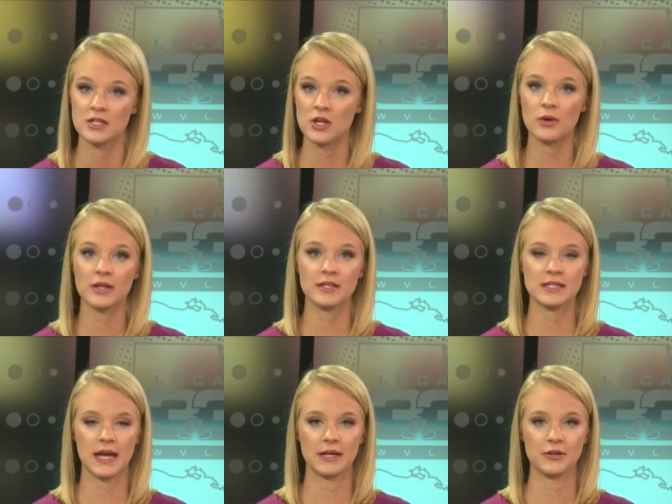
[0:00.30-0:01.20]
Tony the
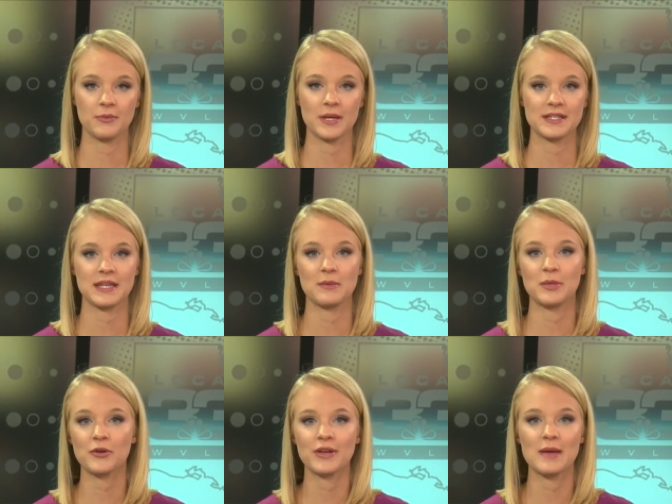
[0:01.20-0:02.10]
tiger, a
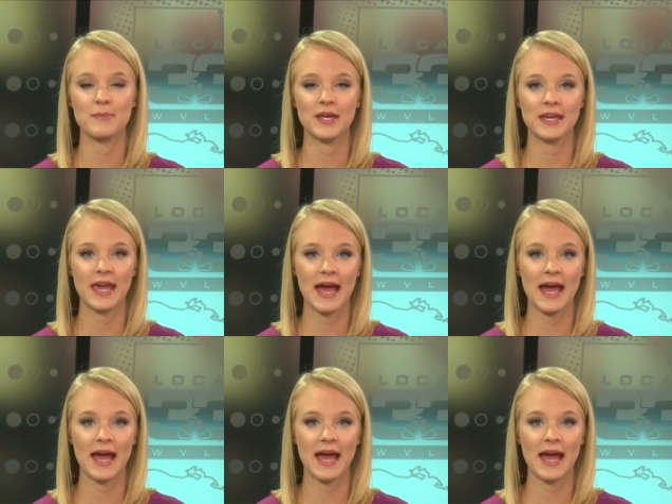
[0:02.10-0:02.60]
Siberian big